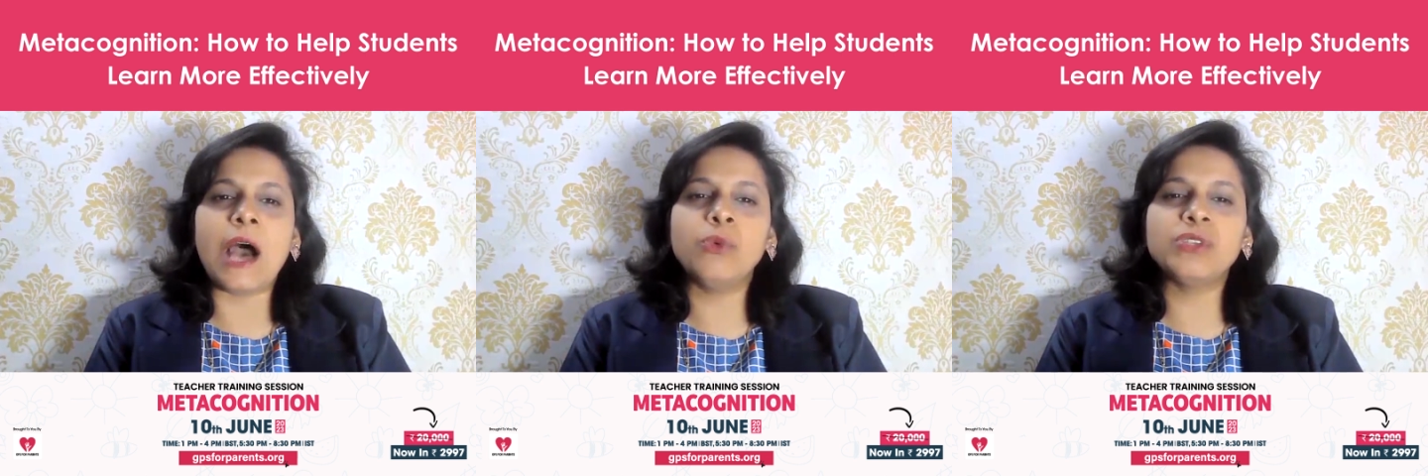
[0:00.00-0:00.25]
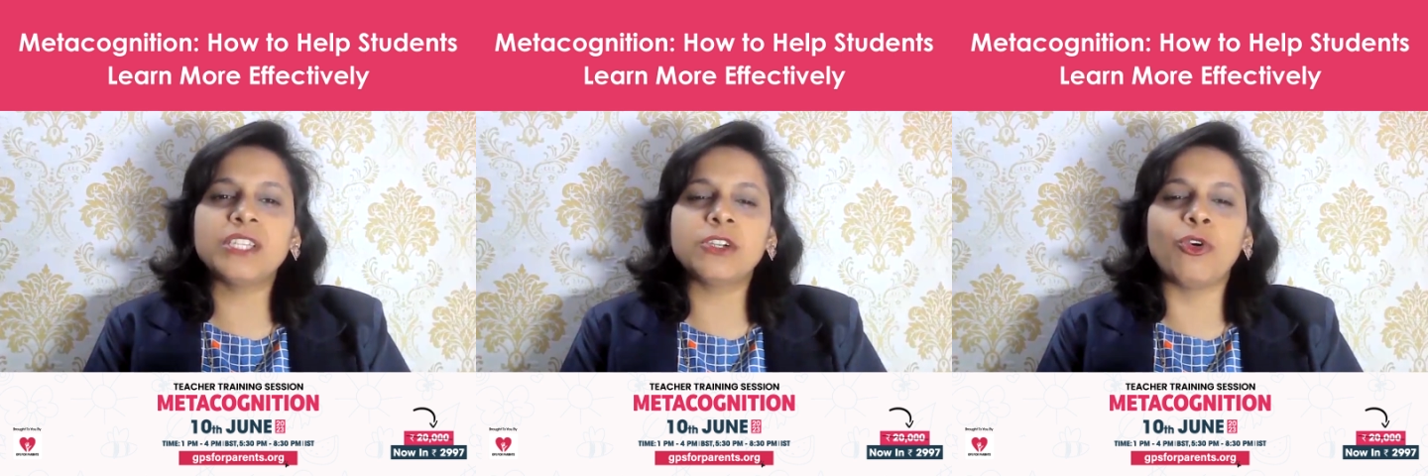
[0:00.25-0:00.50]

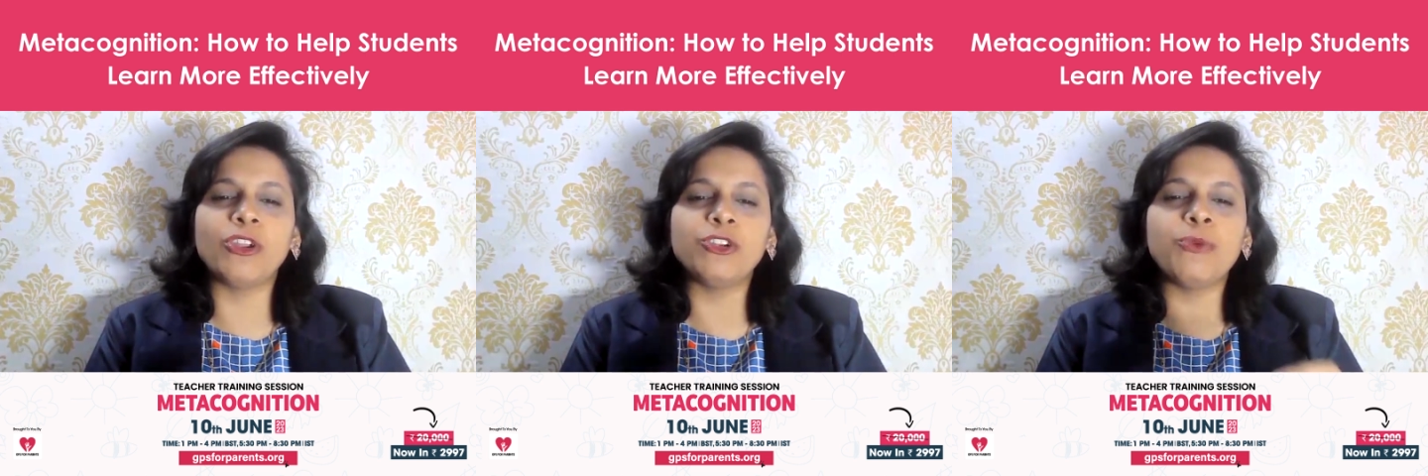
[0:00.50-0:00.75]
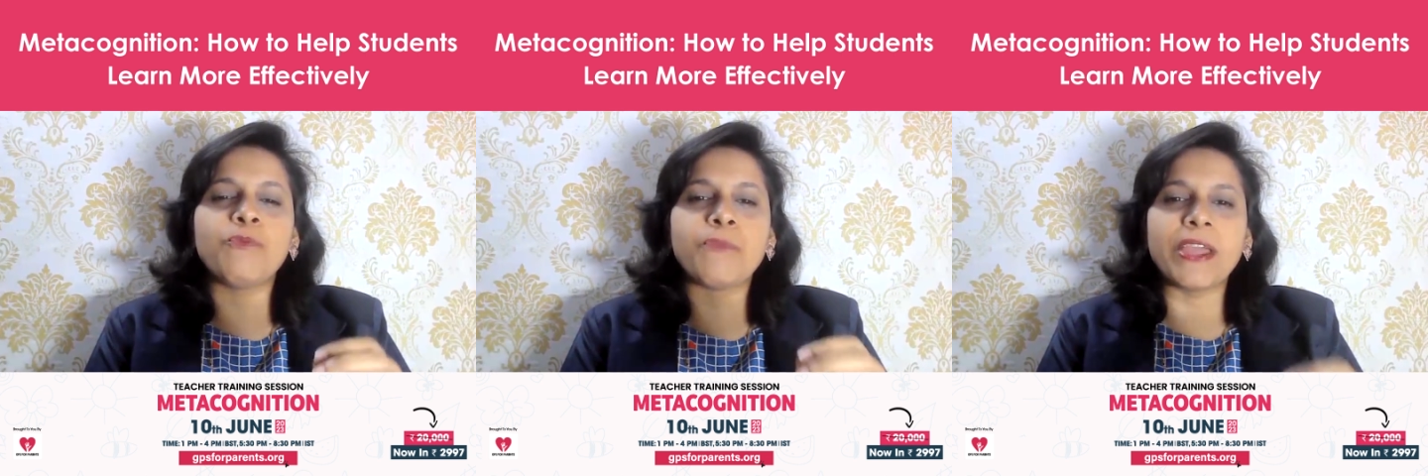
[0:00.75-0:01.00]
how is it going
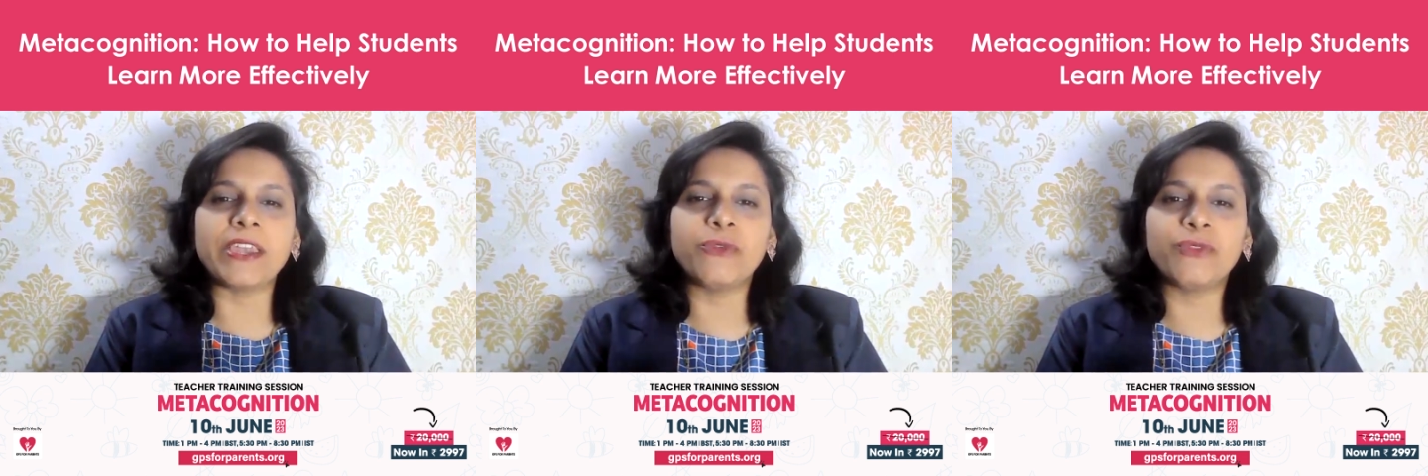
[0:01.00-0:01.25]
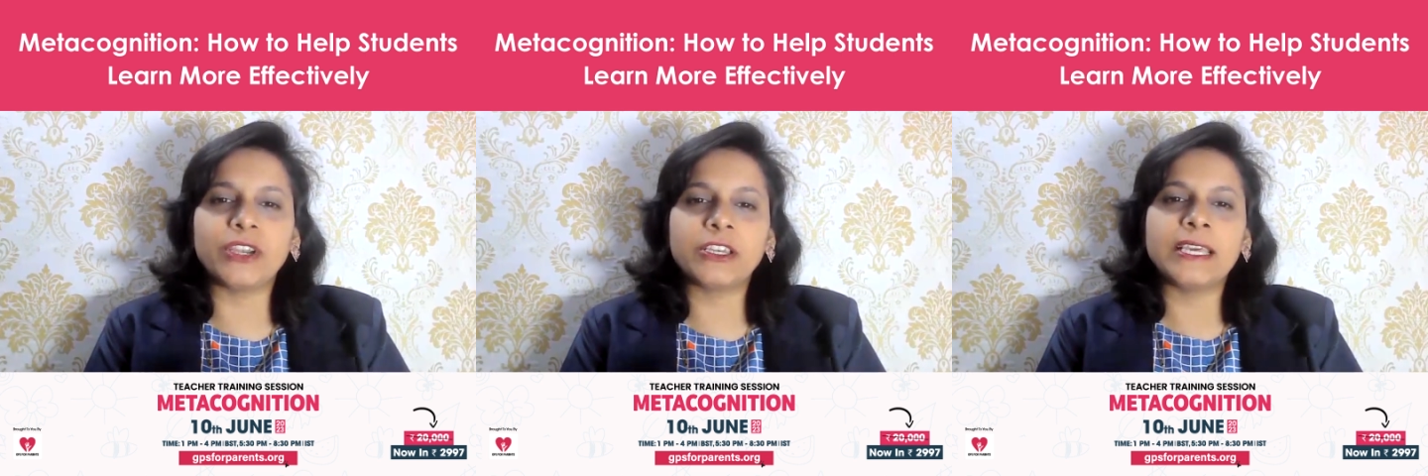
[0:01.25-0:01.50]
to
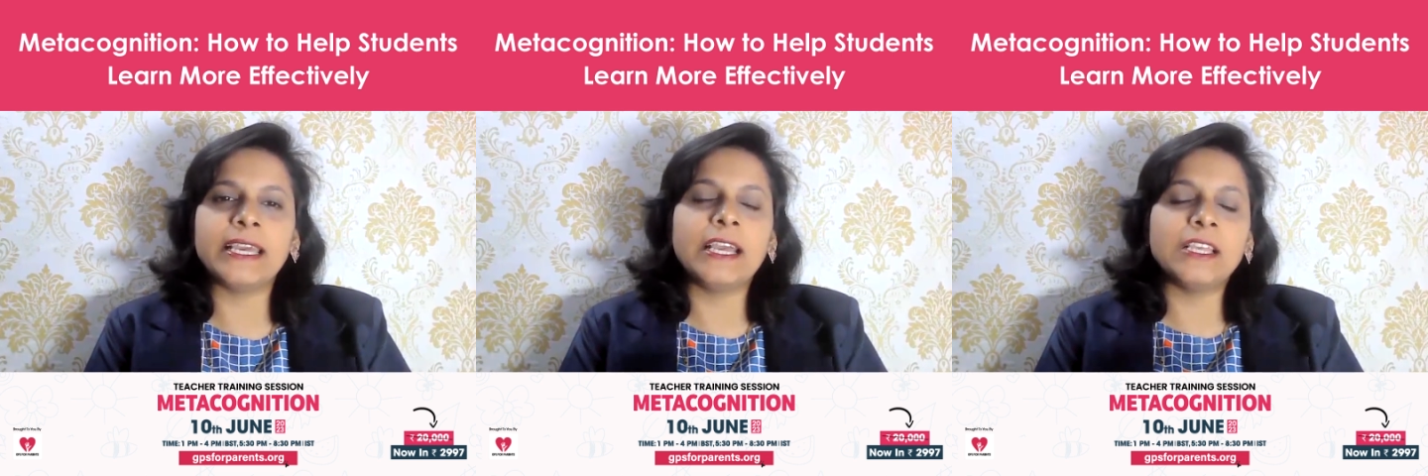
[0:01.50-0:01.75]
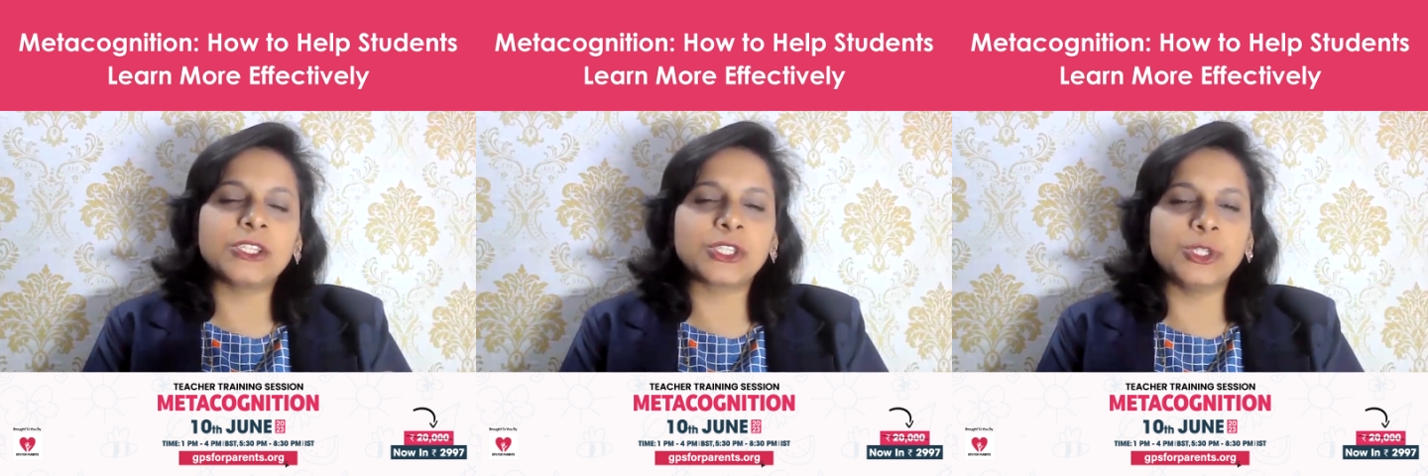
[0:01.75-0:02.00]
benefit
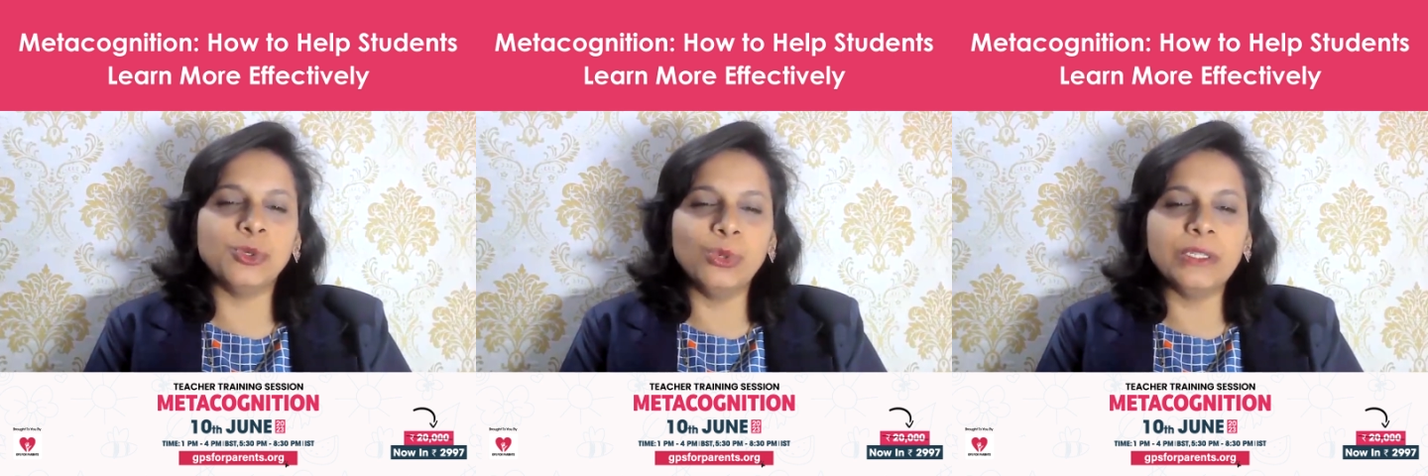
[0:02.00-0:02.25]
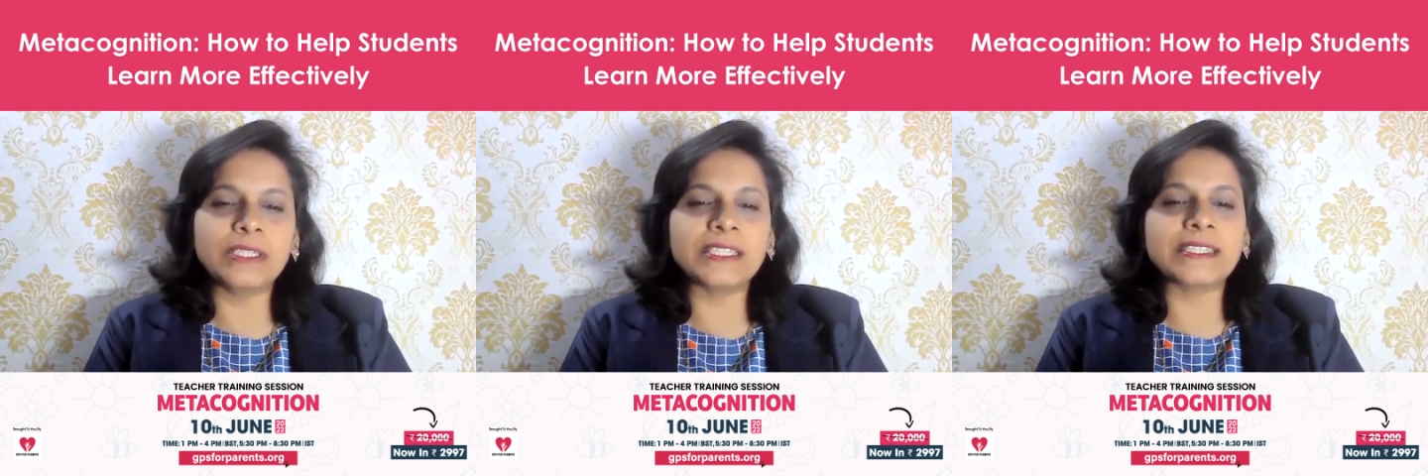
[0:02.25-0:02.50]

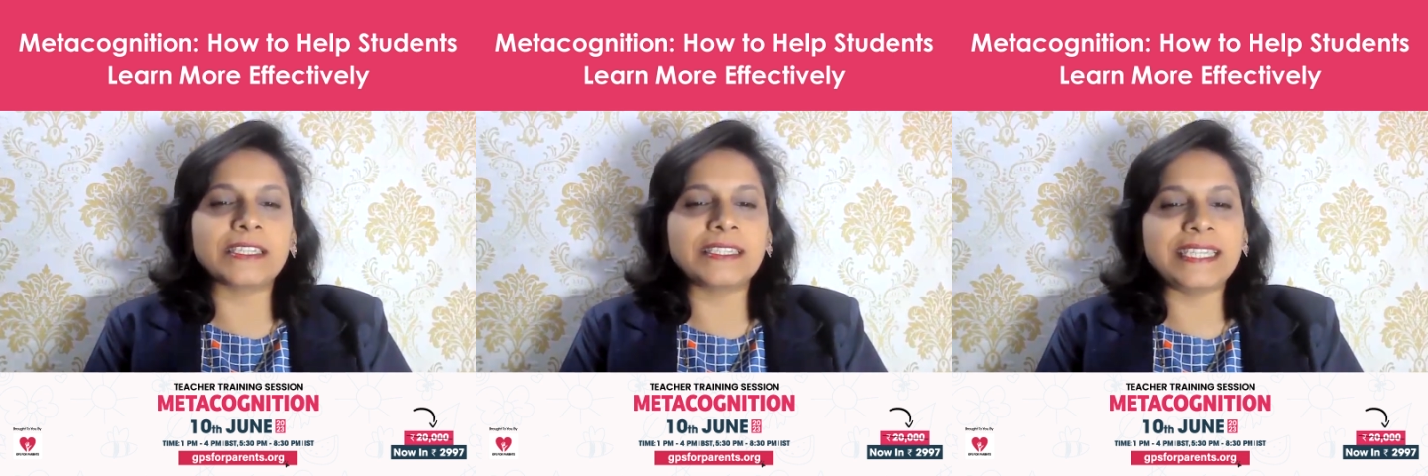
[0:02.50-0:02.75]
schools,